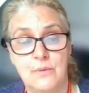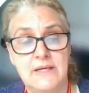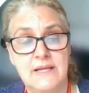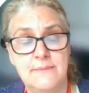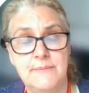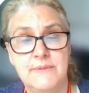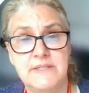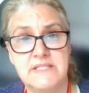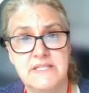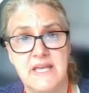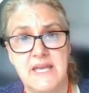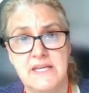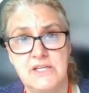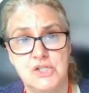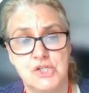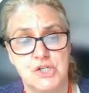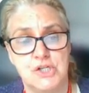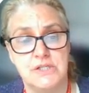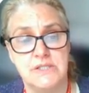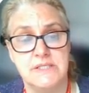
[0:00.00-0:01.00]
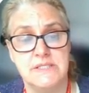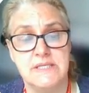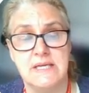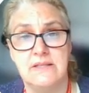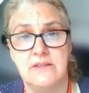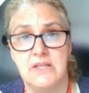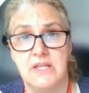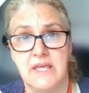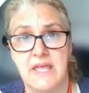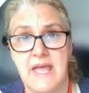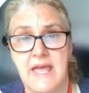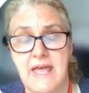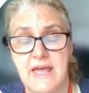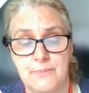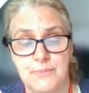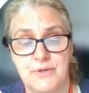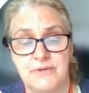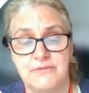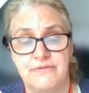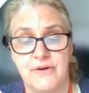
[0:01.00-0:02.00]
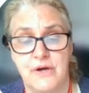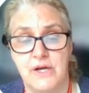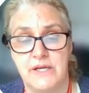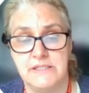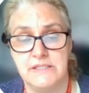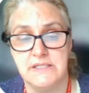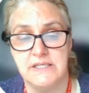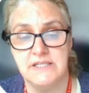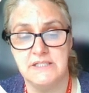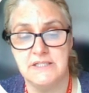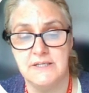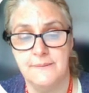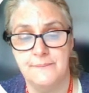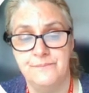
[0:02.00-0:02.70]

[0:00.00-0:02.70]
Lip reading: However, on reflection,